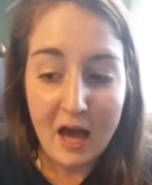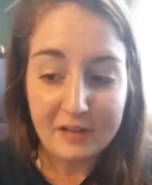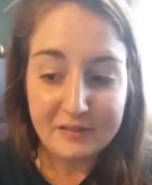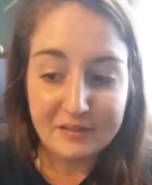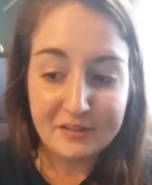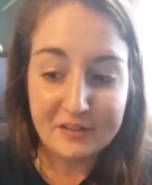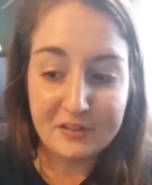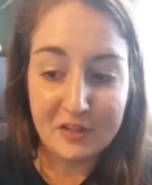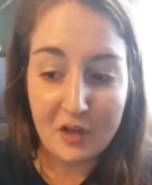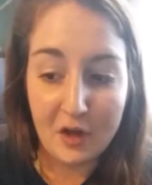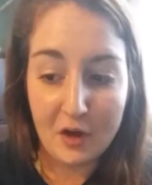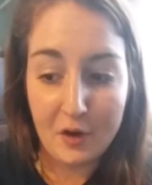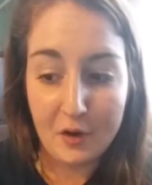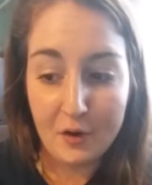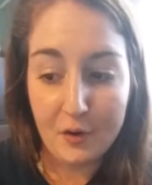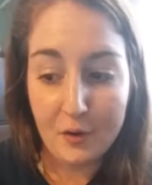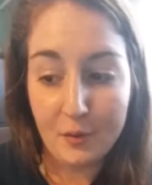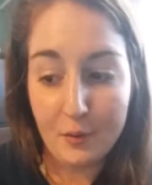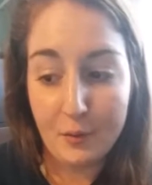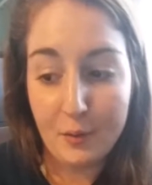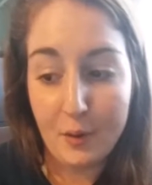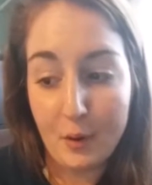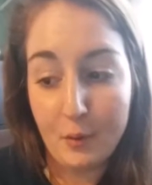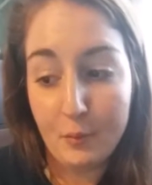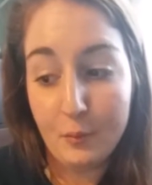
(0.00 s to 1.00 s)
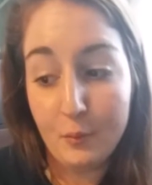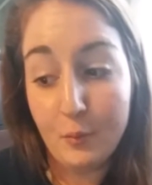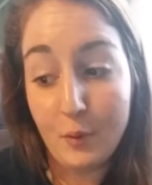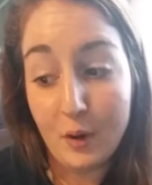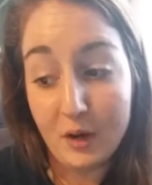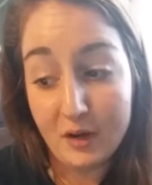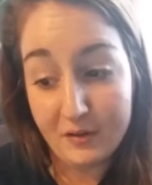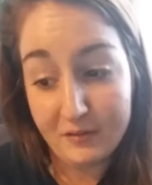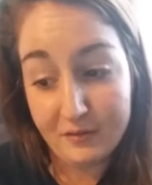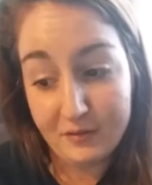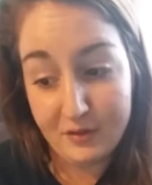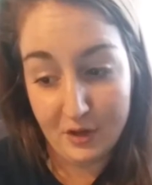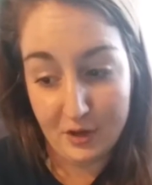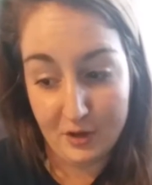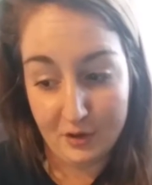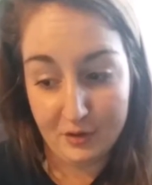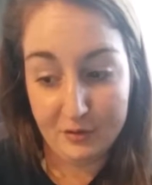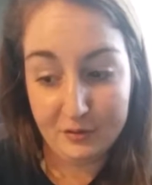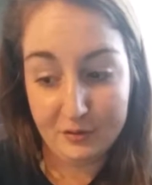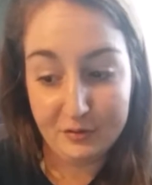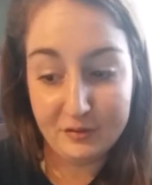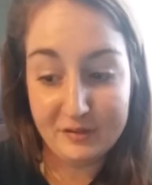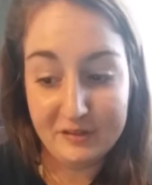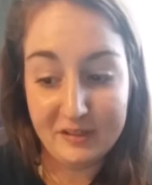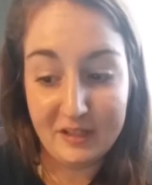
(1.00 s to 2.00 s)
So one of
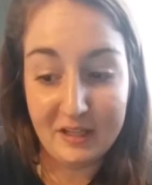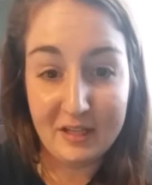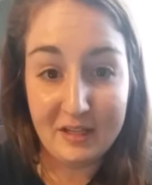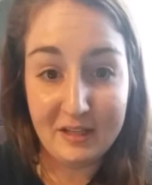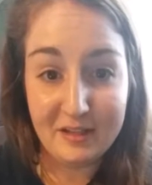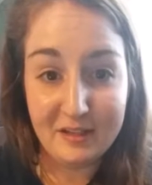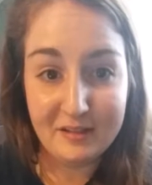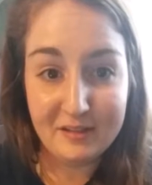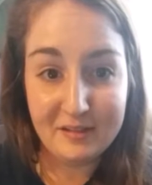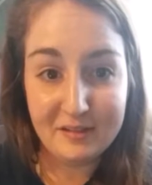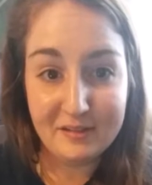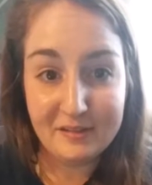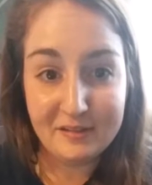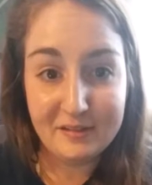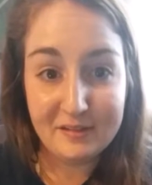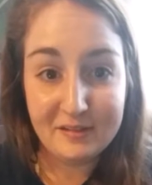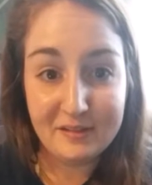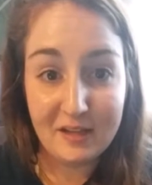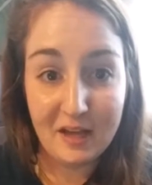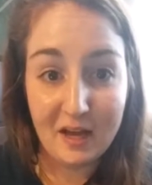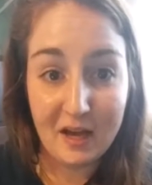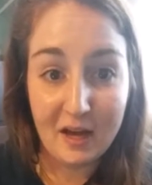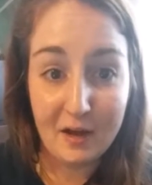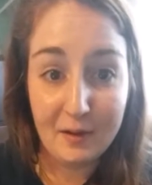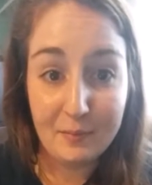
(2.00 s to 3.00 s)
those is